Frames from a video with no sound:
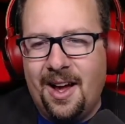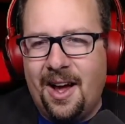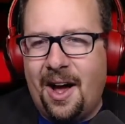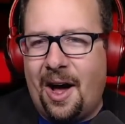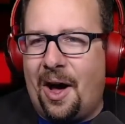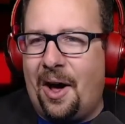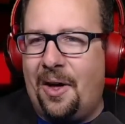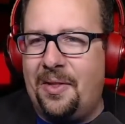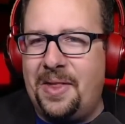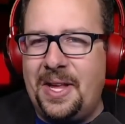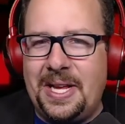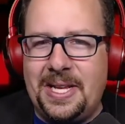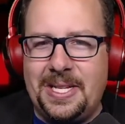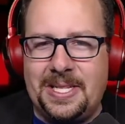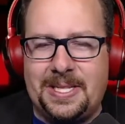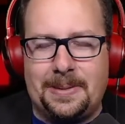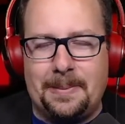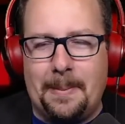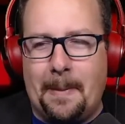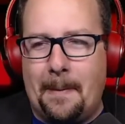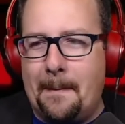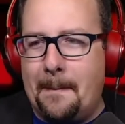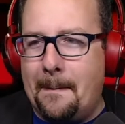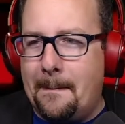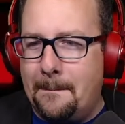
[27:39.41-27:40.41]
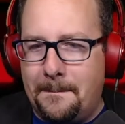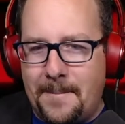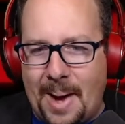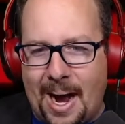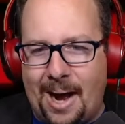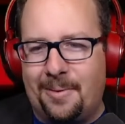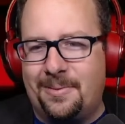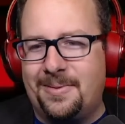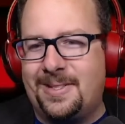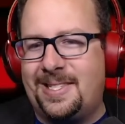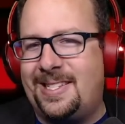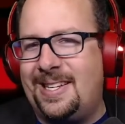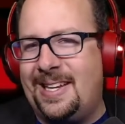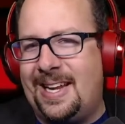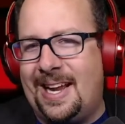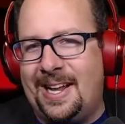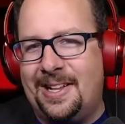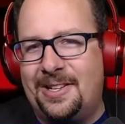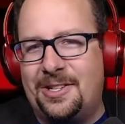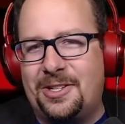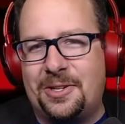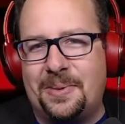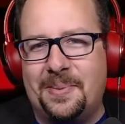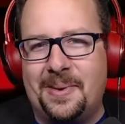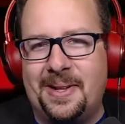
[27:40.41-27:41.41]
All these bouncy
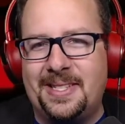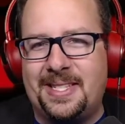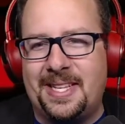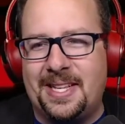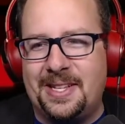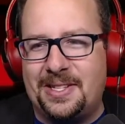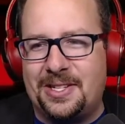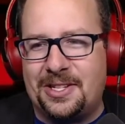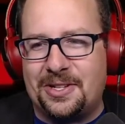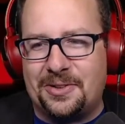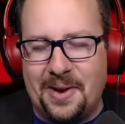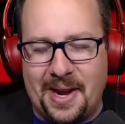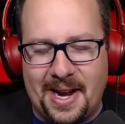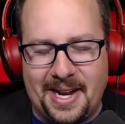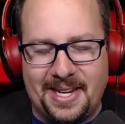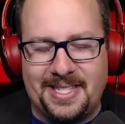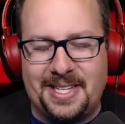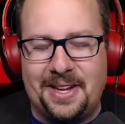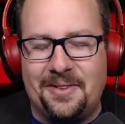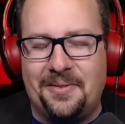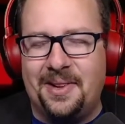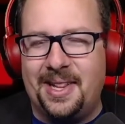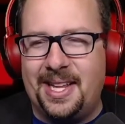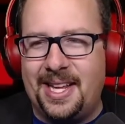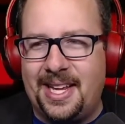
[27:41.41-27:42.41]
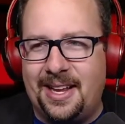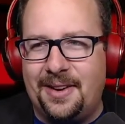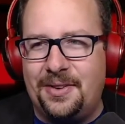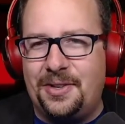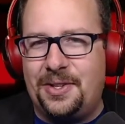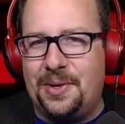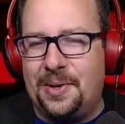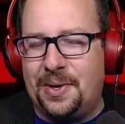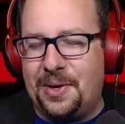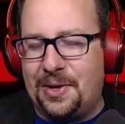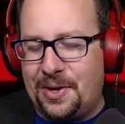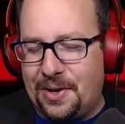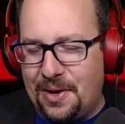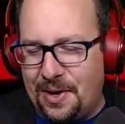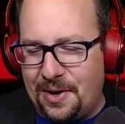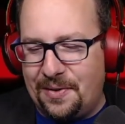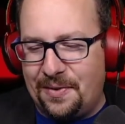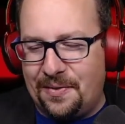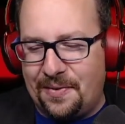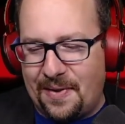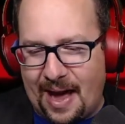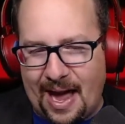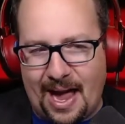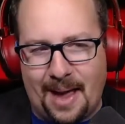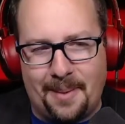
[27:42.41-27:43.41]
instruments and strings, it really gives you a good
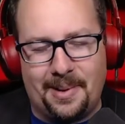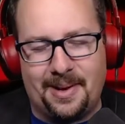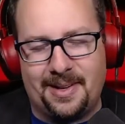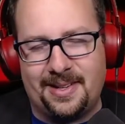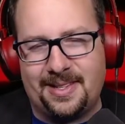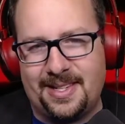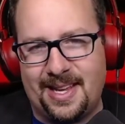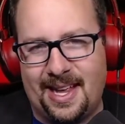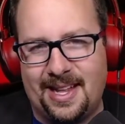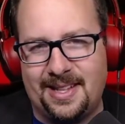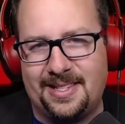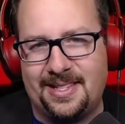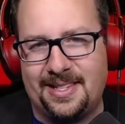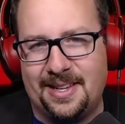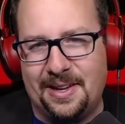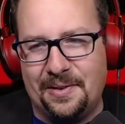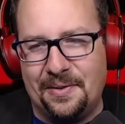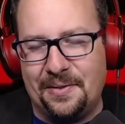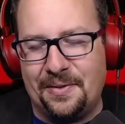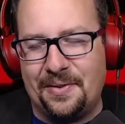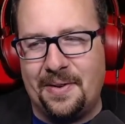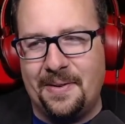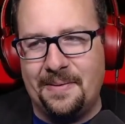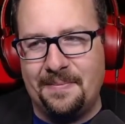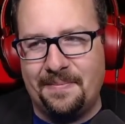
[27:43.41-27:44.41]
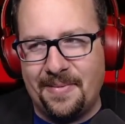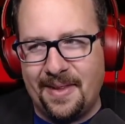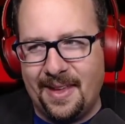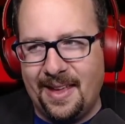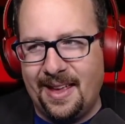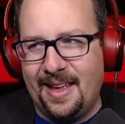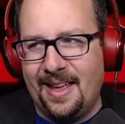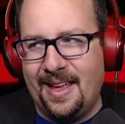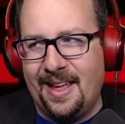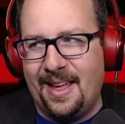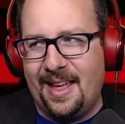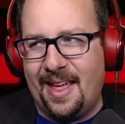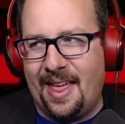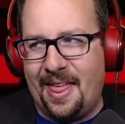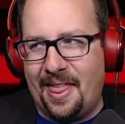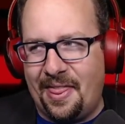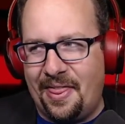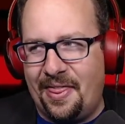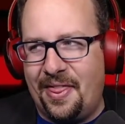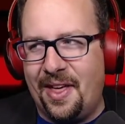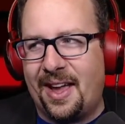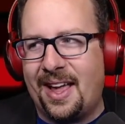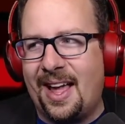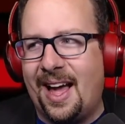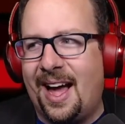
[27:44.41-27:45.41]
vibe and a sense of
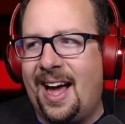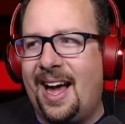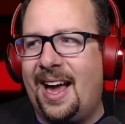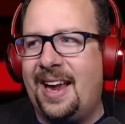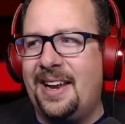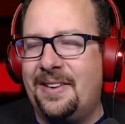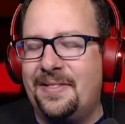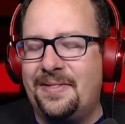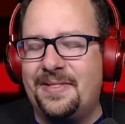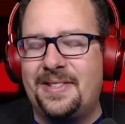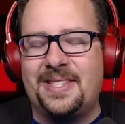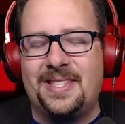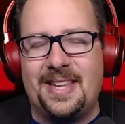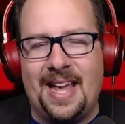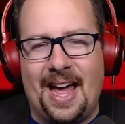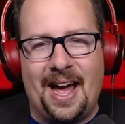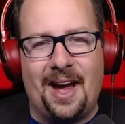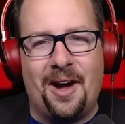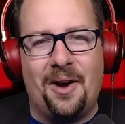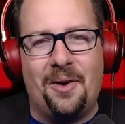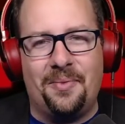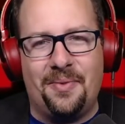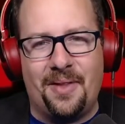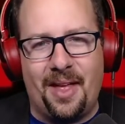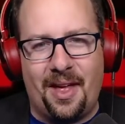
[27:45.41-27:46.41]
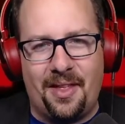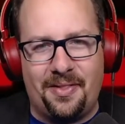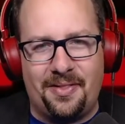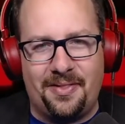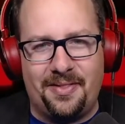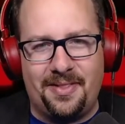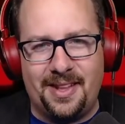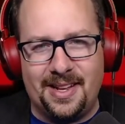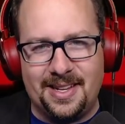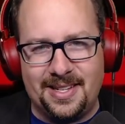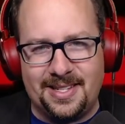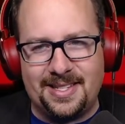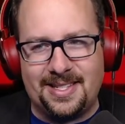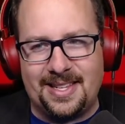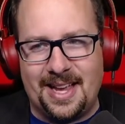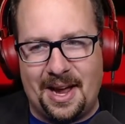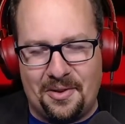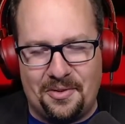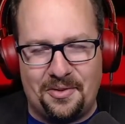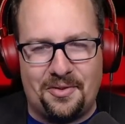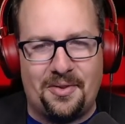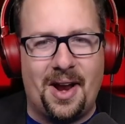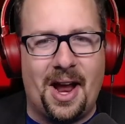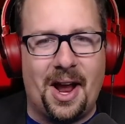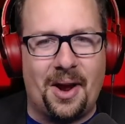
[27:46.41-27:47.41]
the kind of sound that this
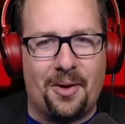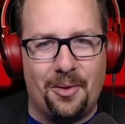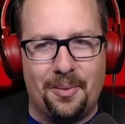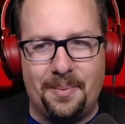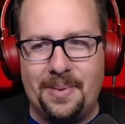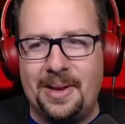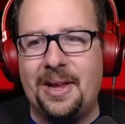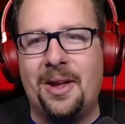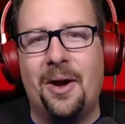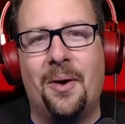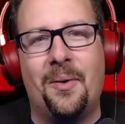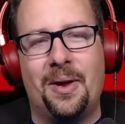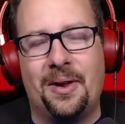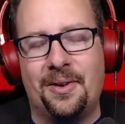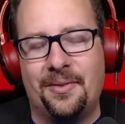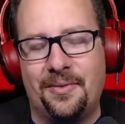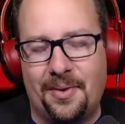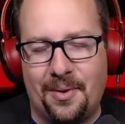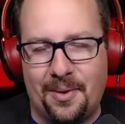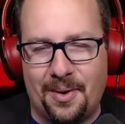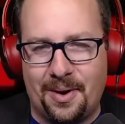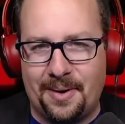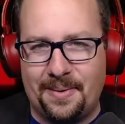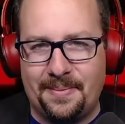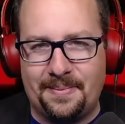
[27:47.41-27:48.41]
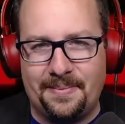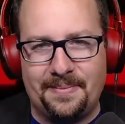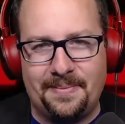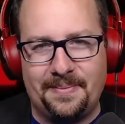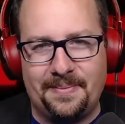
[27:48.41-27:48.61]
soundtrack will be going for.